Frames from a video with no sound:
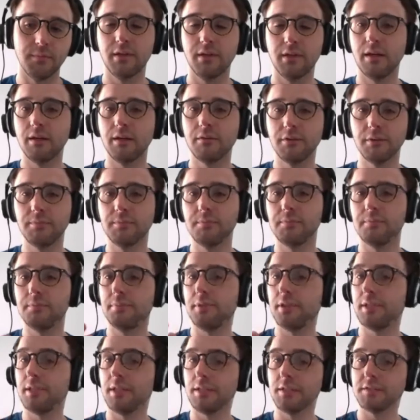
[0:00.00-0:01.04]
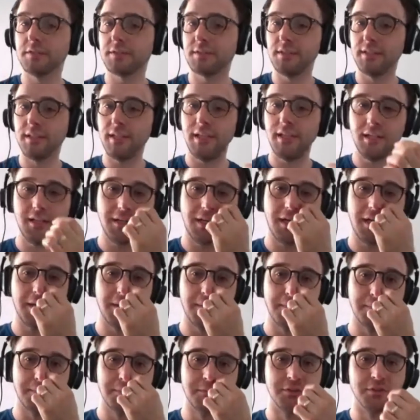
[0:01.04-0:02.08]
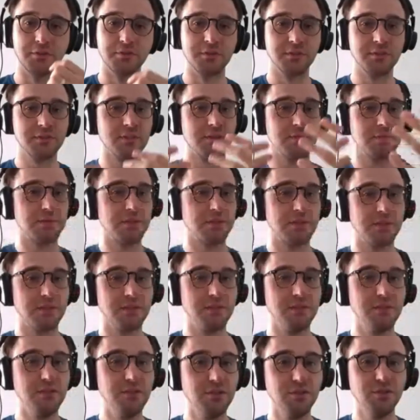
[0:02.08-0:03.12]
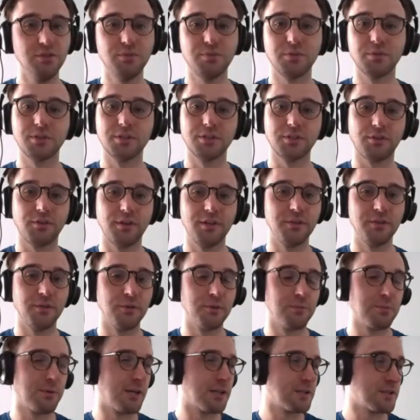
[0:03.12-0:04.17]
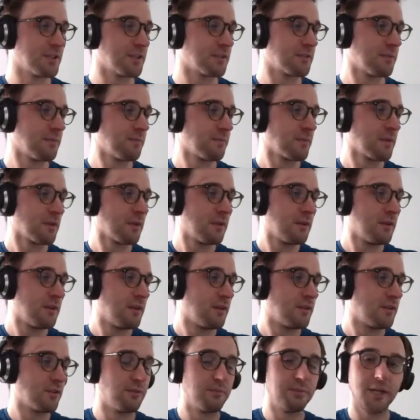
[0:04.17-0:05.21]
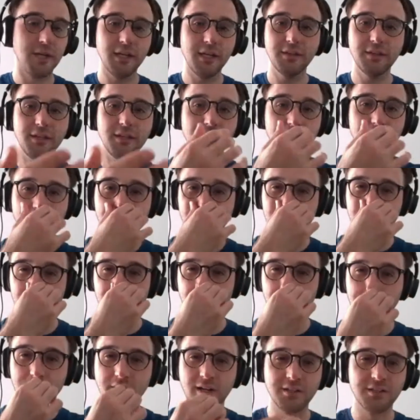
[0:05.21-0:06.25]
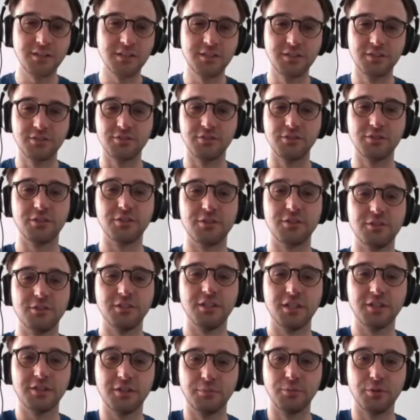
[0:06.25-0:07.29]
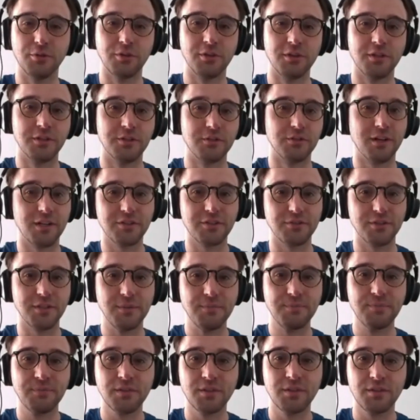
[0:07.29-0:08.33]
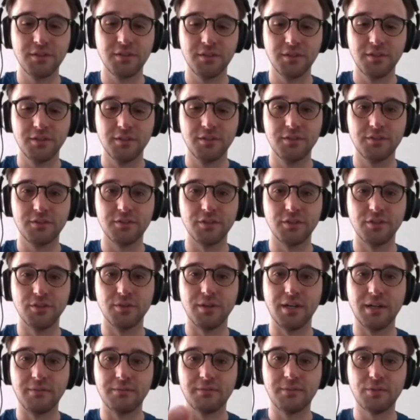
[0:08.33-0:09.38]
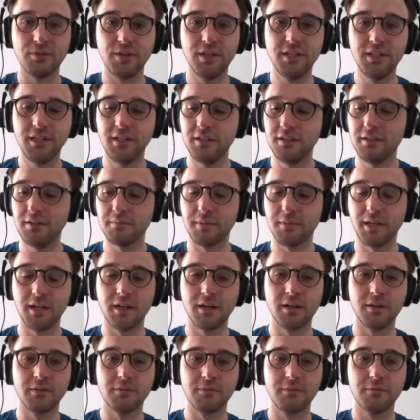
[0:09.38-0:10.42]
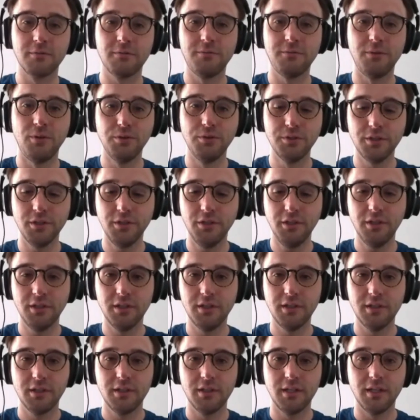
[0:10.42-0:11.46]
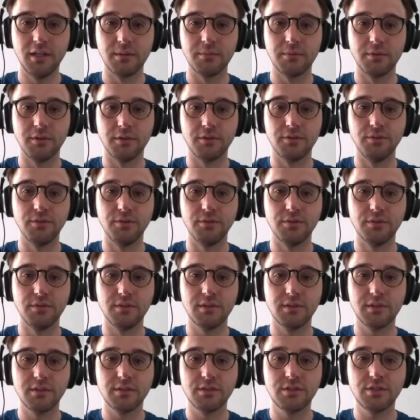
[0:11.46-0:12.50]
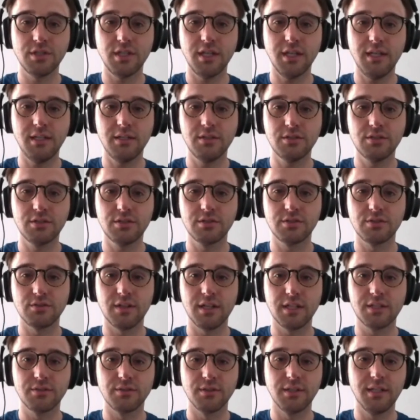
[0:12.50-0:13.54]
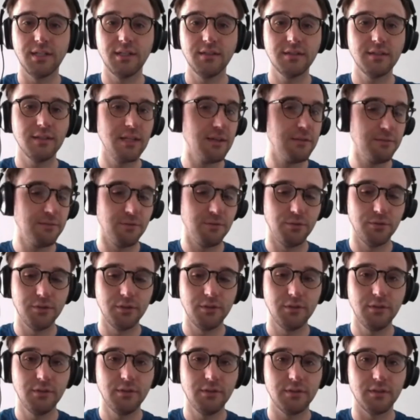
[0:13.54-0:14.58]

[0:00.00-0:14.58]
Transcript: However, because today I'm doing something new, we're going to create a new project. So in Python, a project is literally nothing more than a directory. So I've created our folder. I'm going to change directory into that folder.